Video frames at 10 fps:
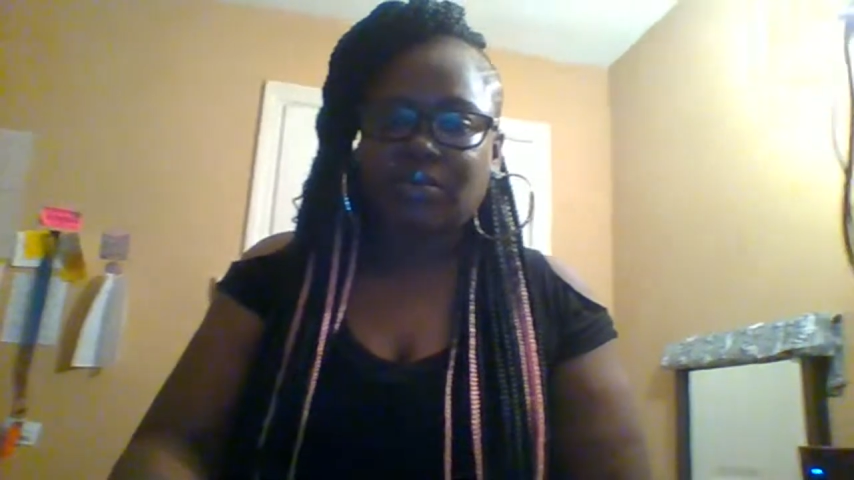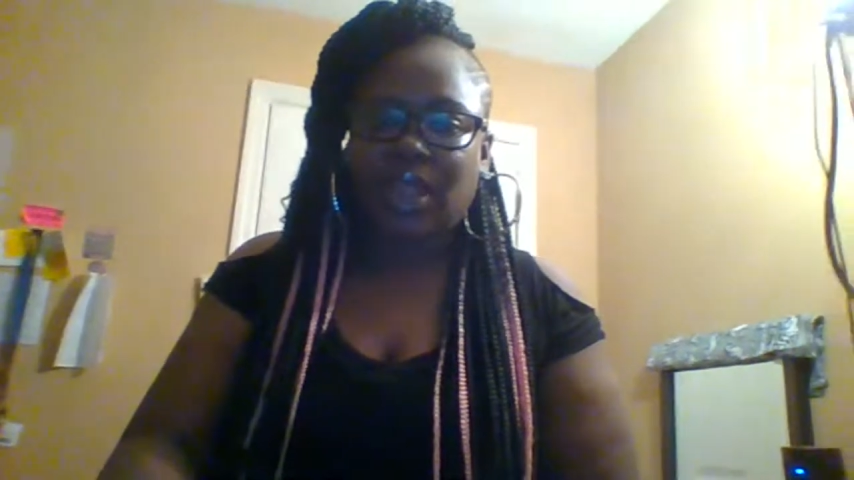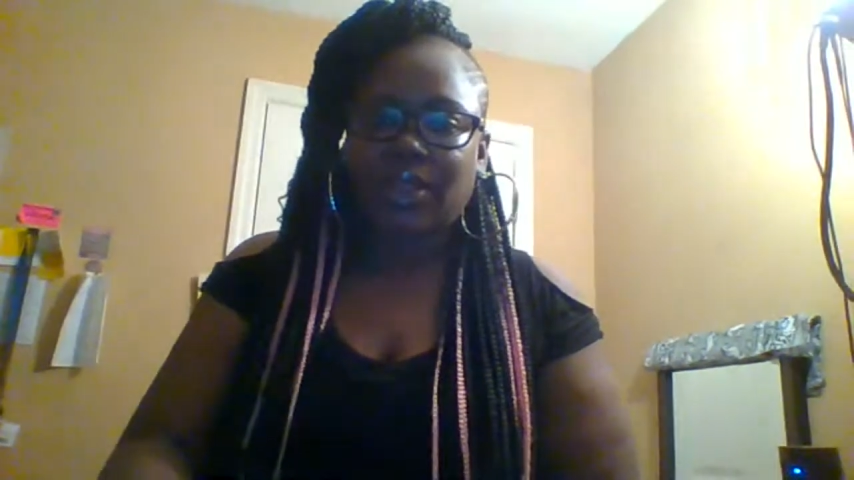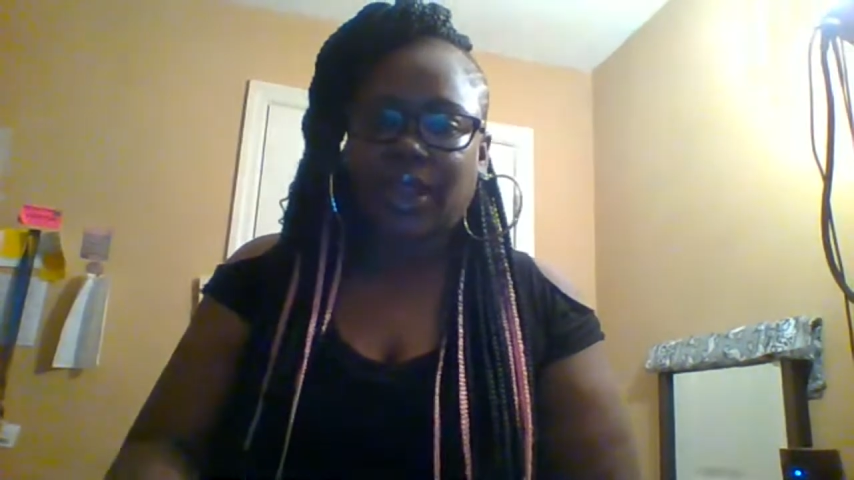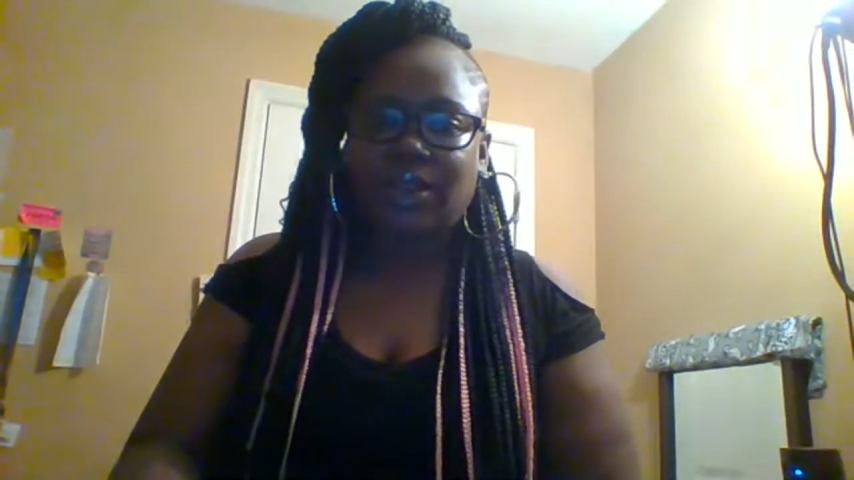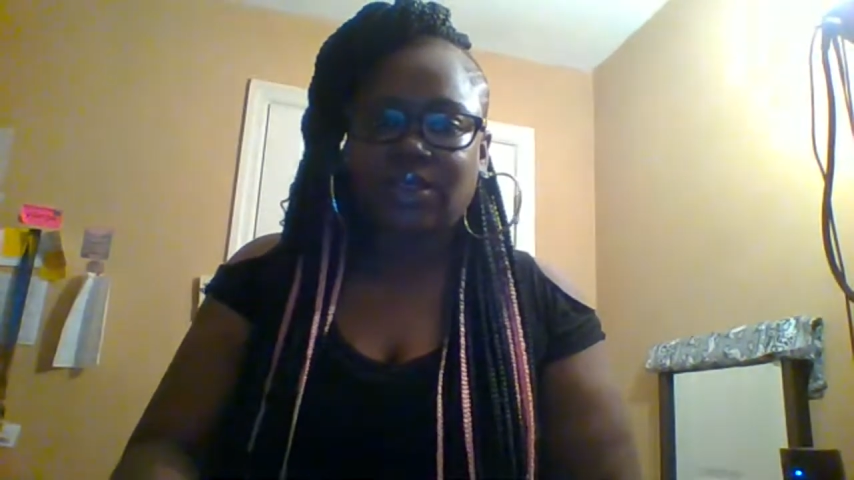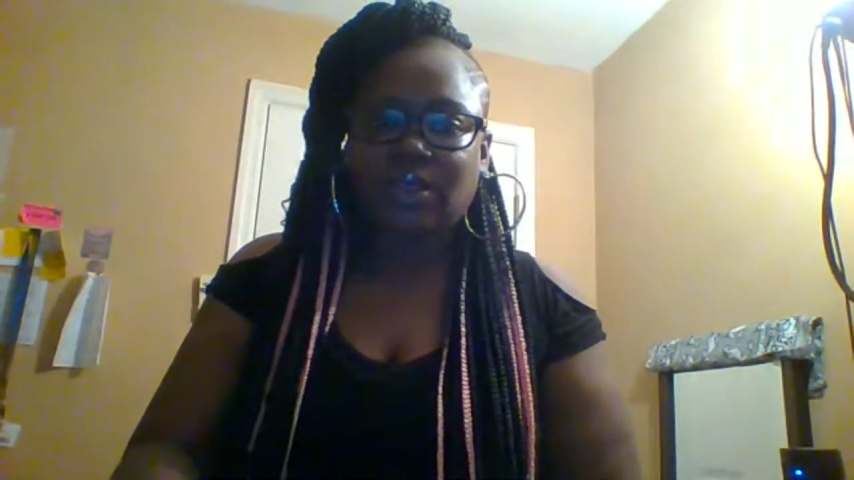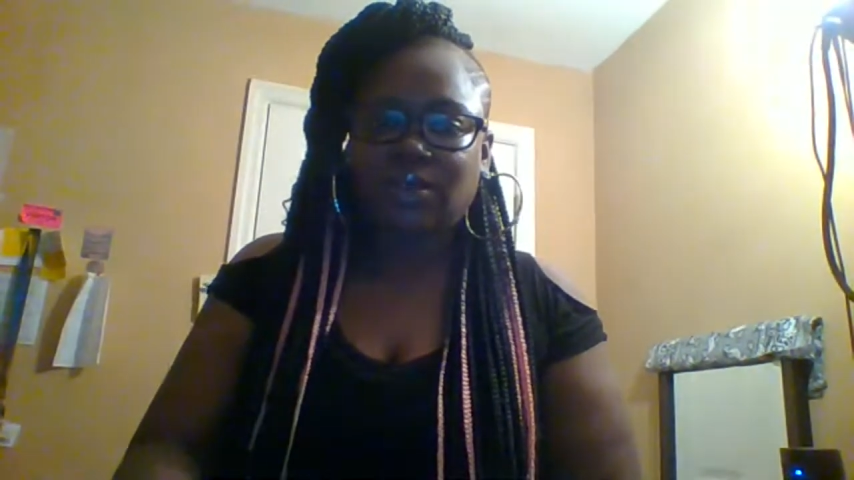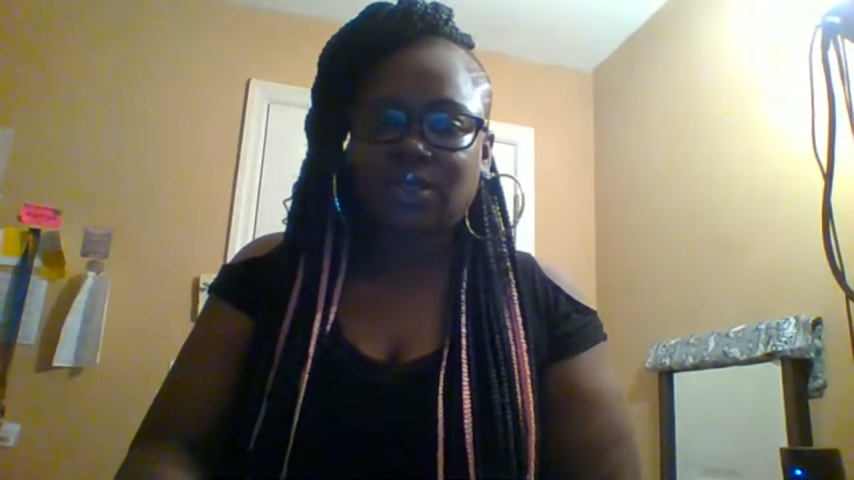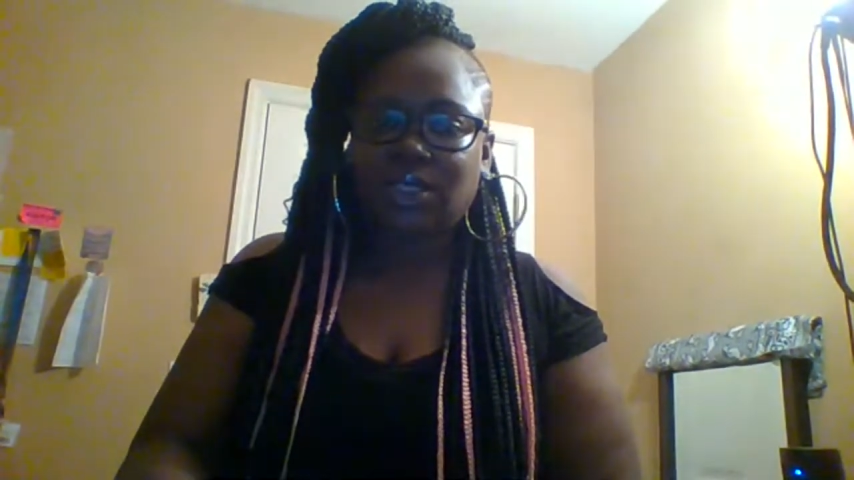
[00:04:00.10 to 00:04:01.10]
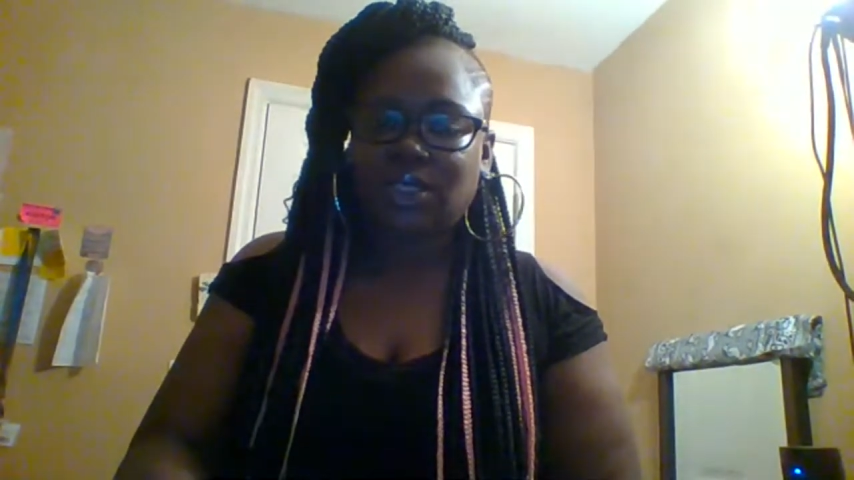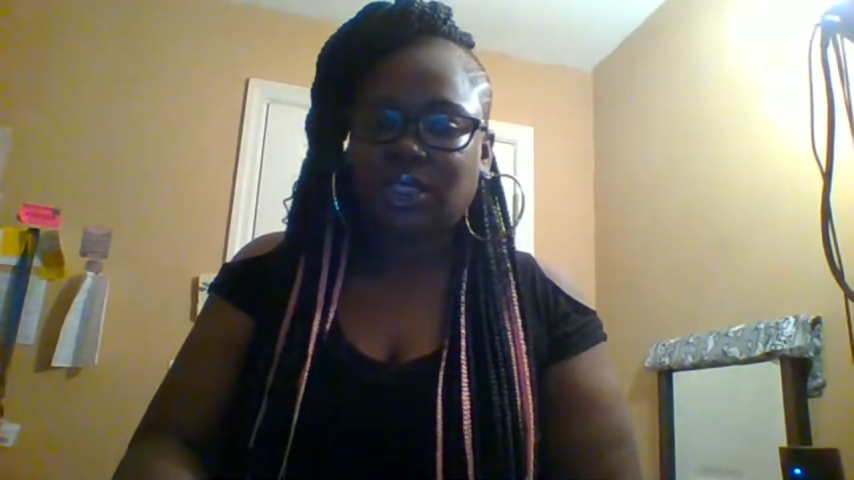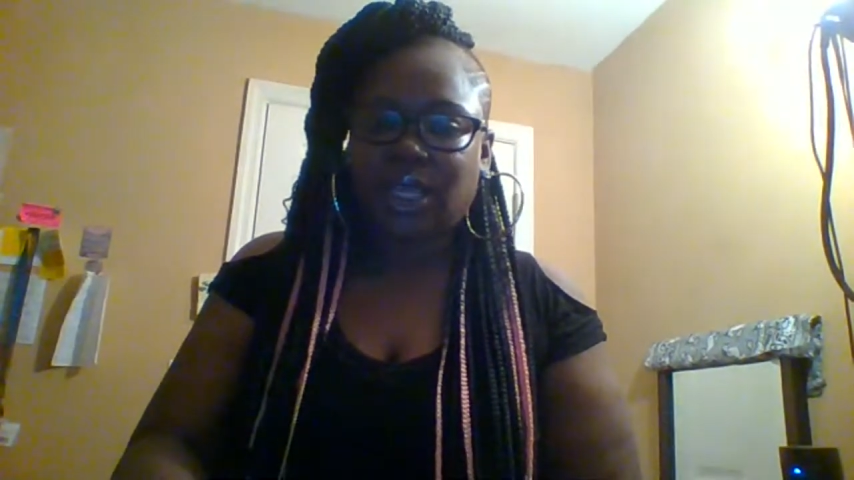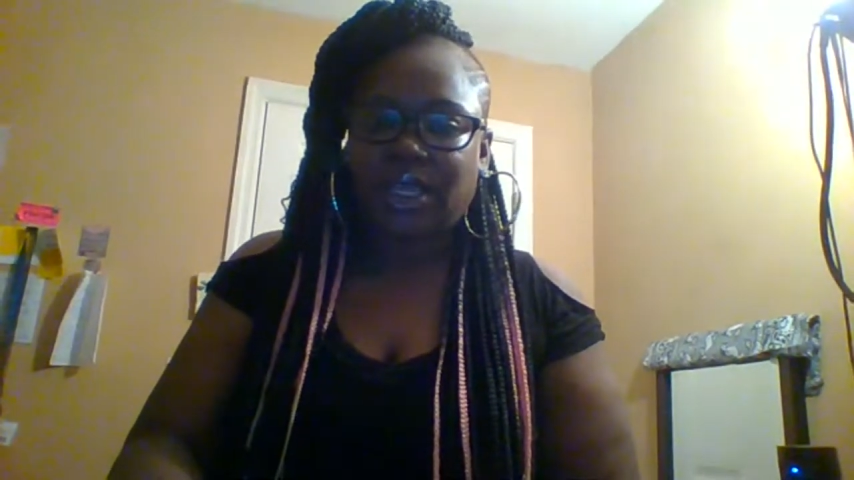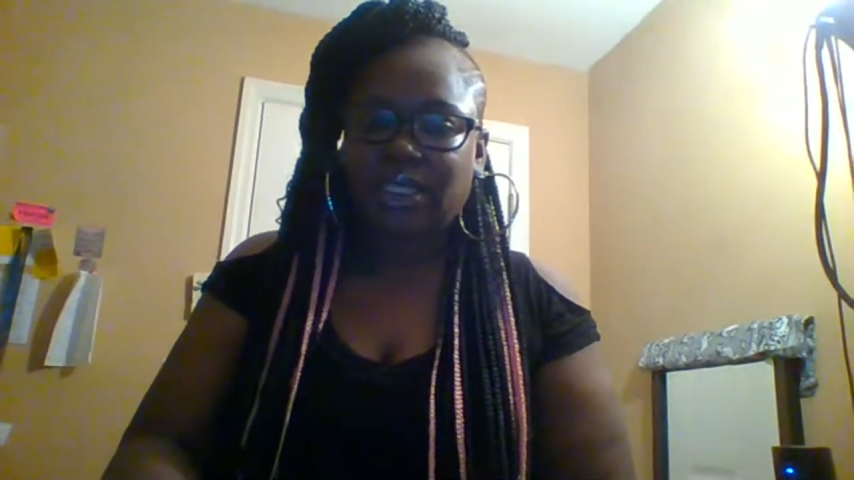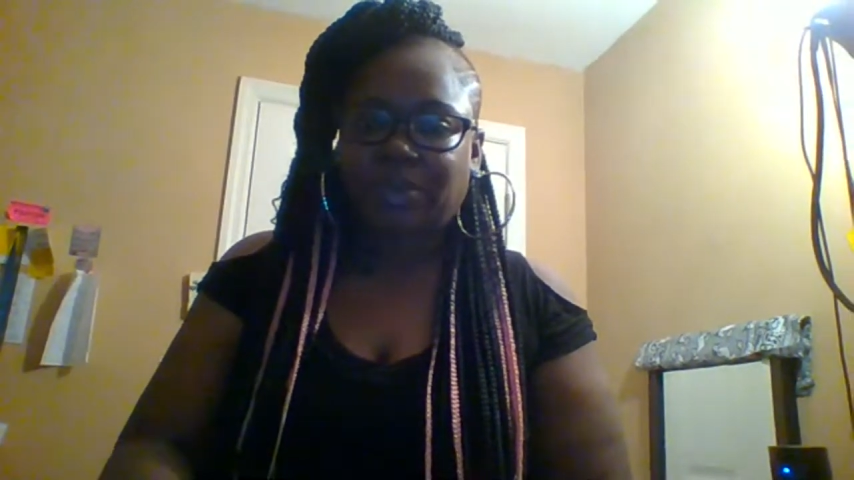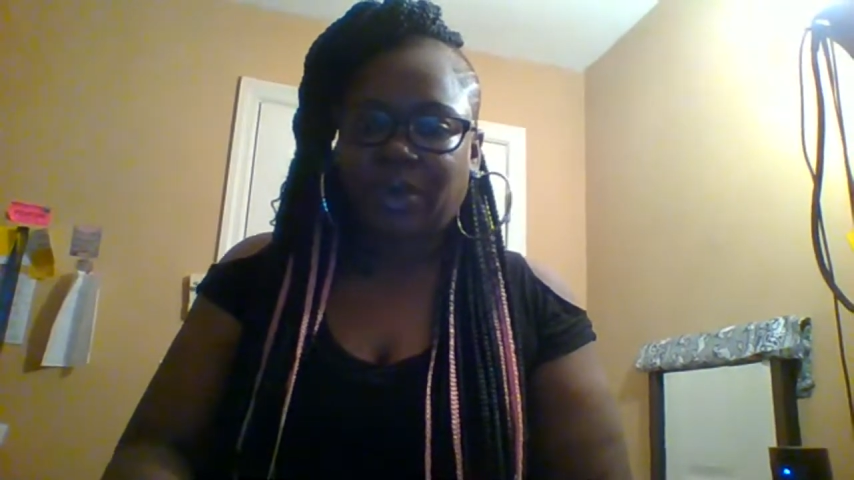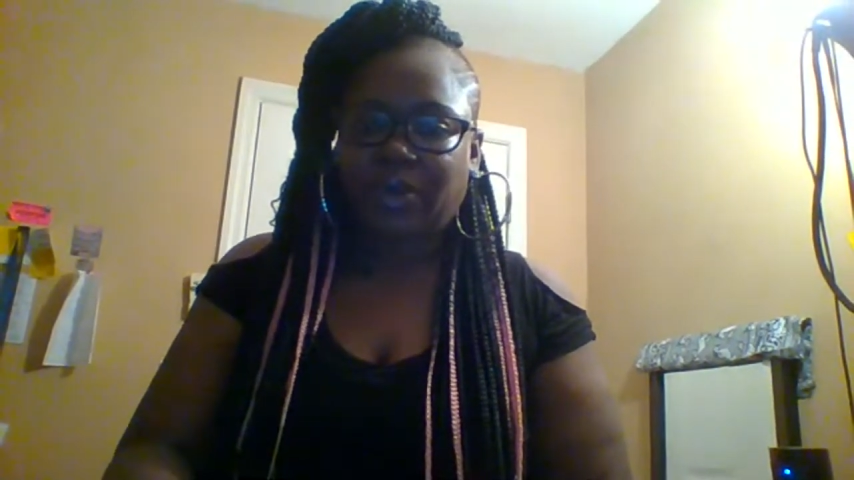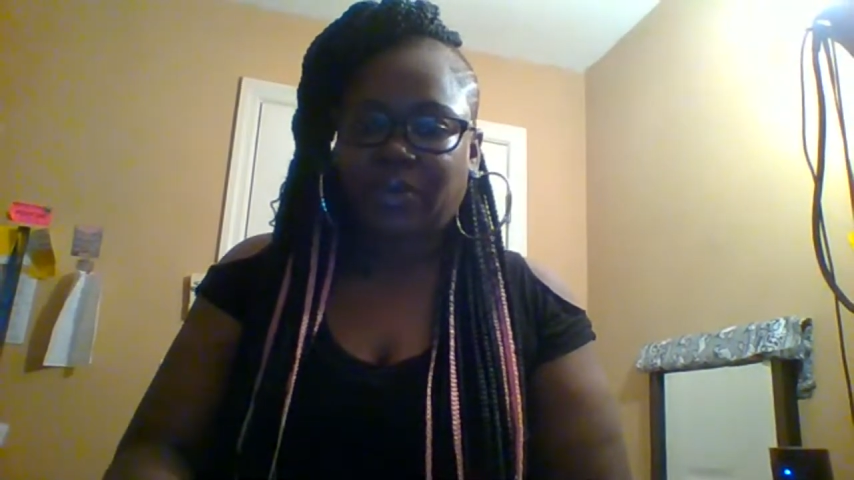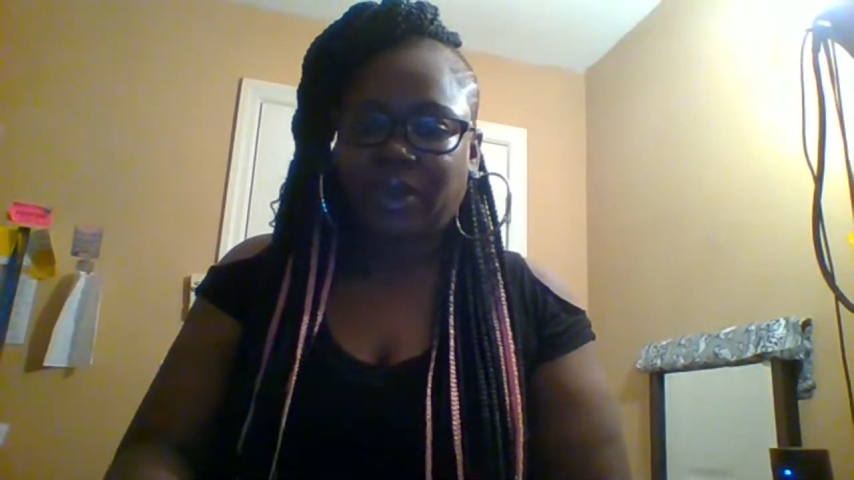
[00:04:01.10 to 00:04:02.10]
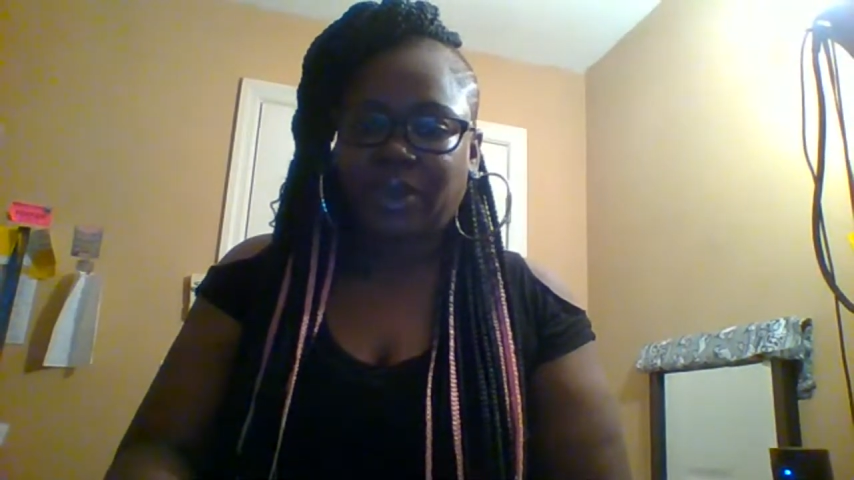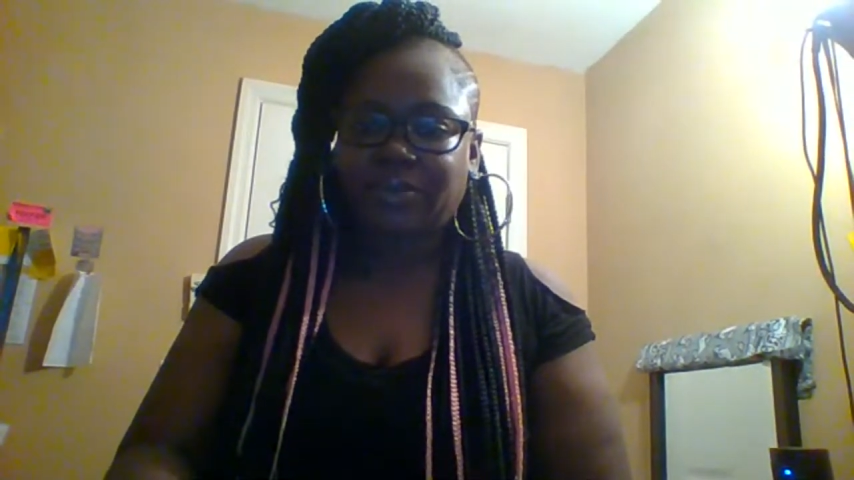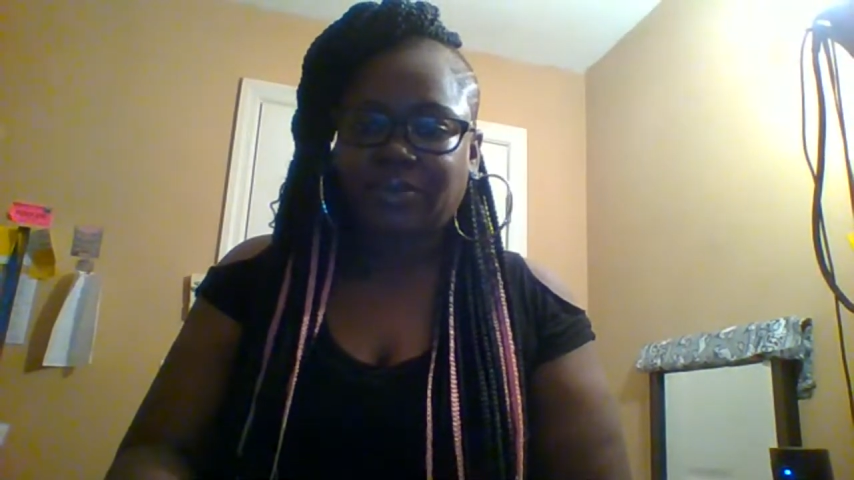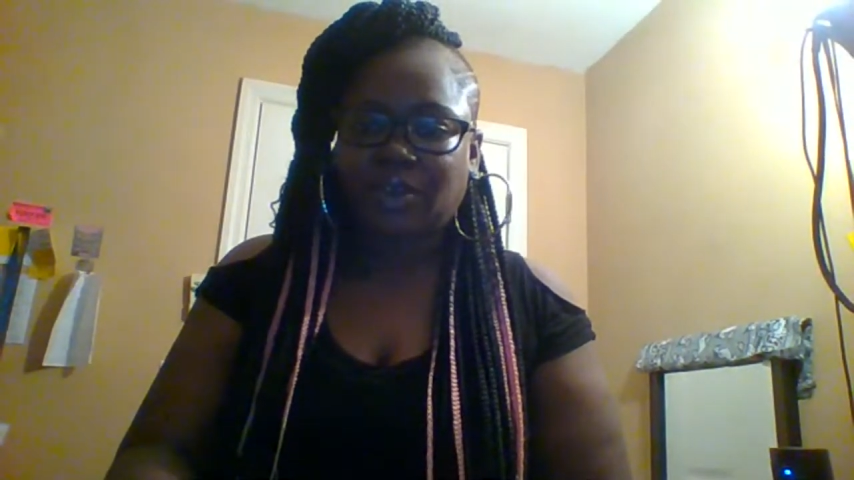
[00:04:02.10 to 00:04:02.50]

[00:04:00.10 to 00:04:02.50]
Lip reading: and there's no such thing as perfect,